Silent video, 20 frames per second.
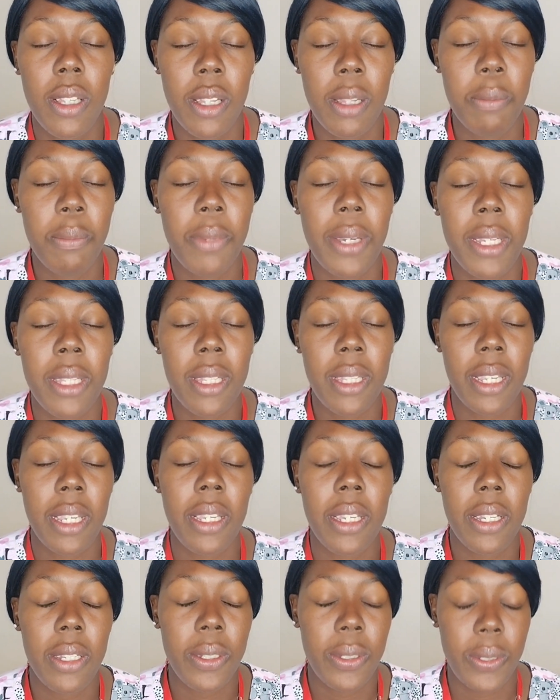My
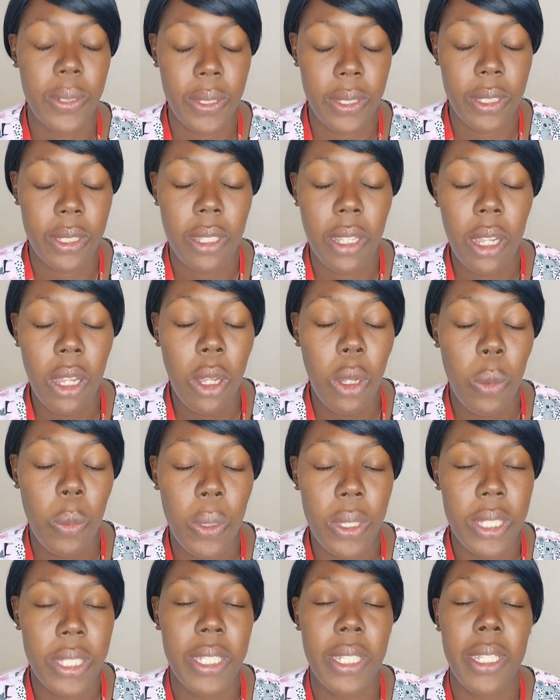Leos,
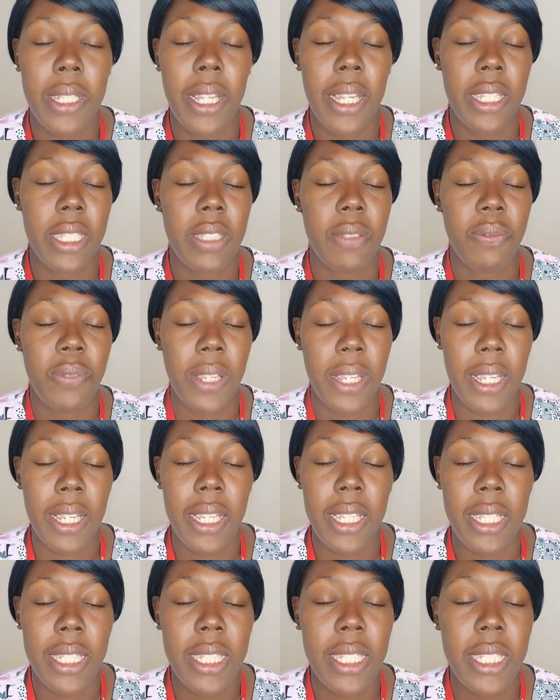what's the next
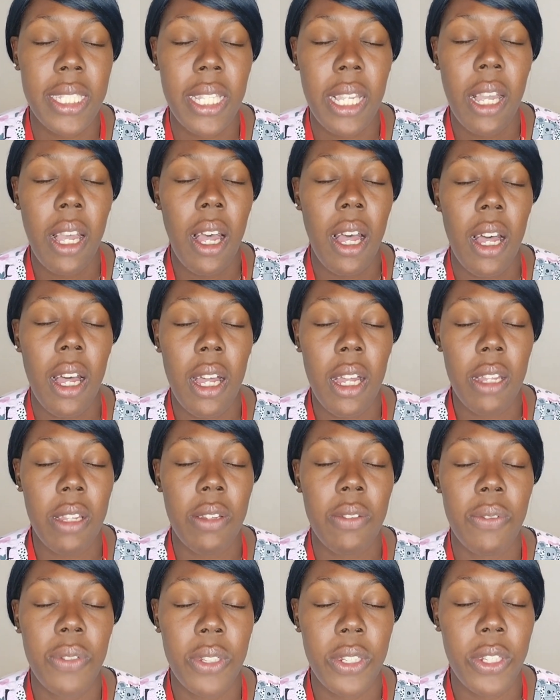phase
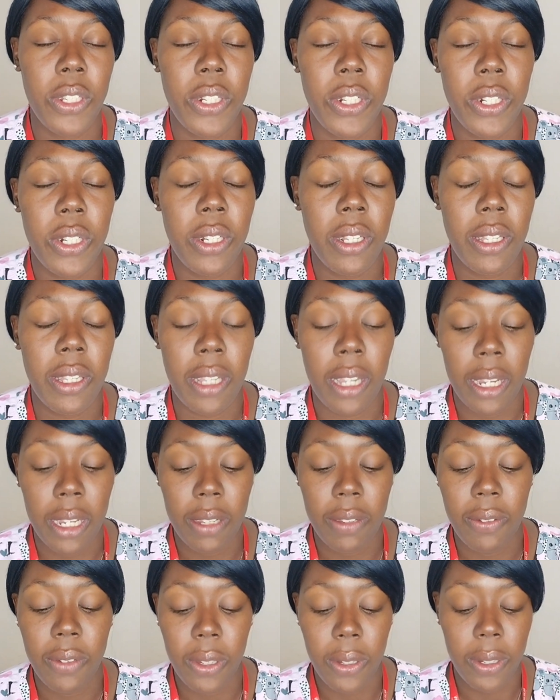of your
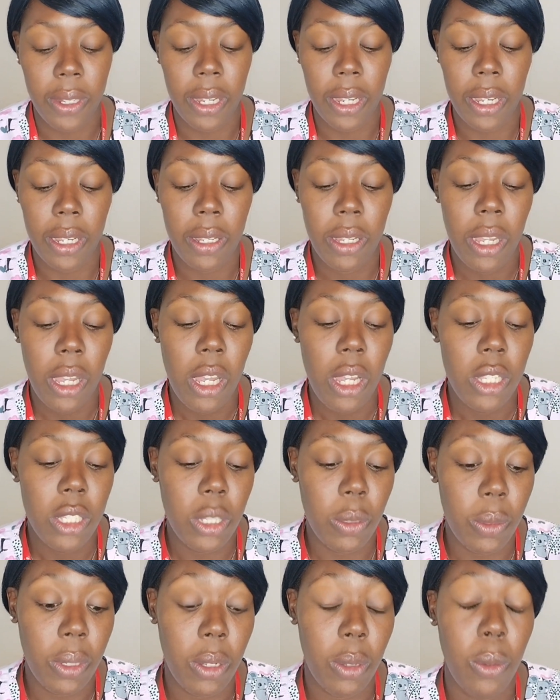life? Okay,
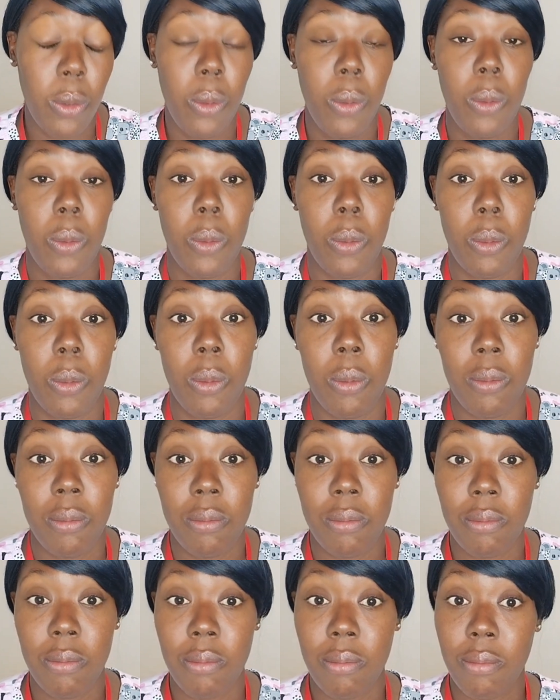so, oh,
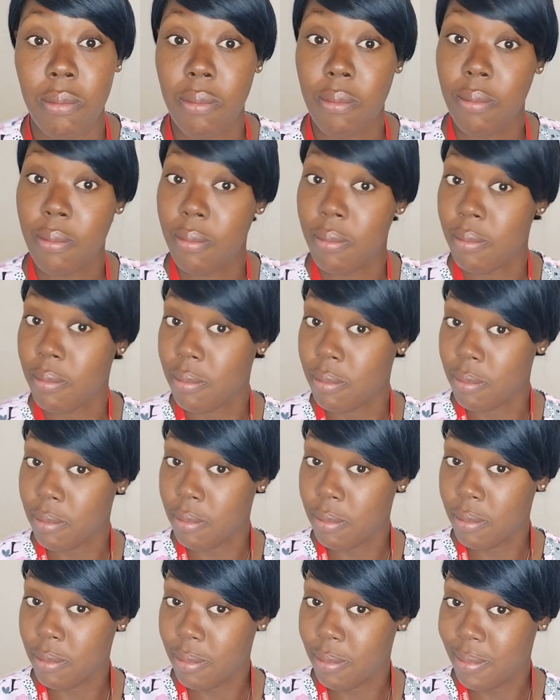
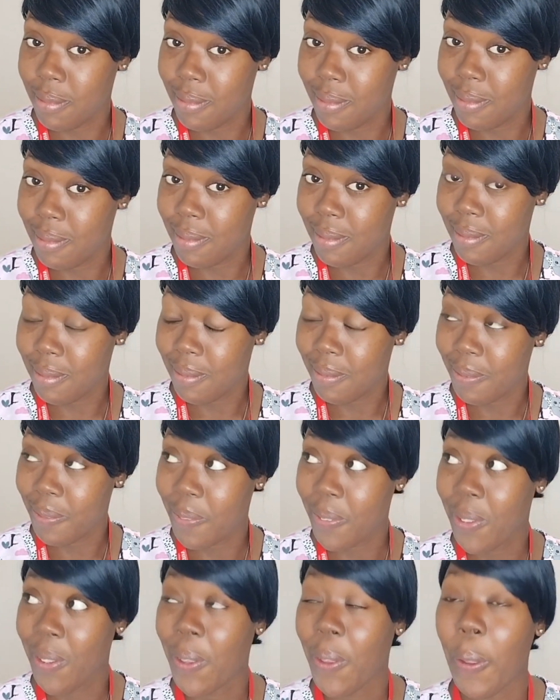mm,
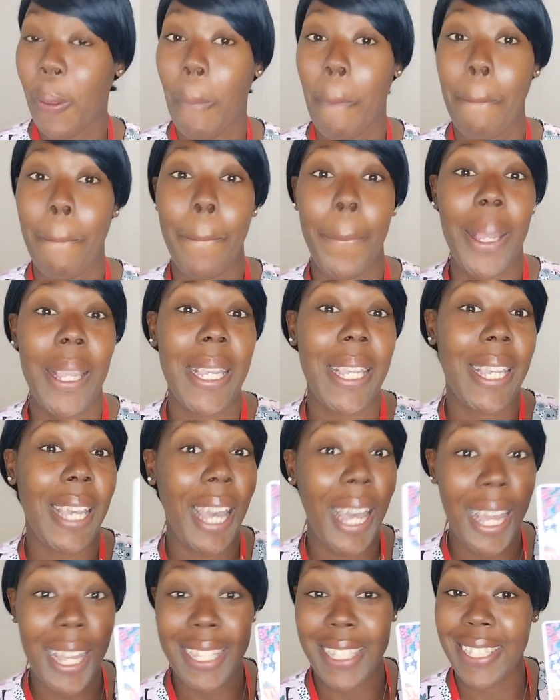
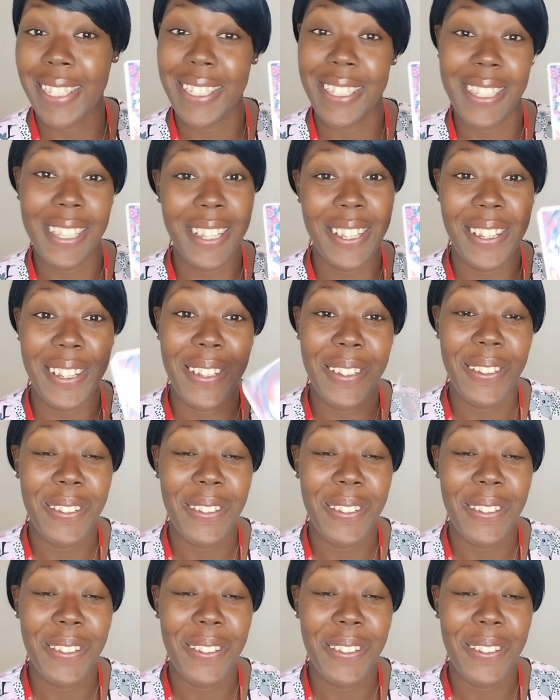yes, Leo,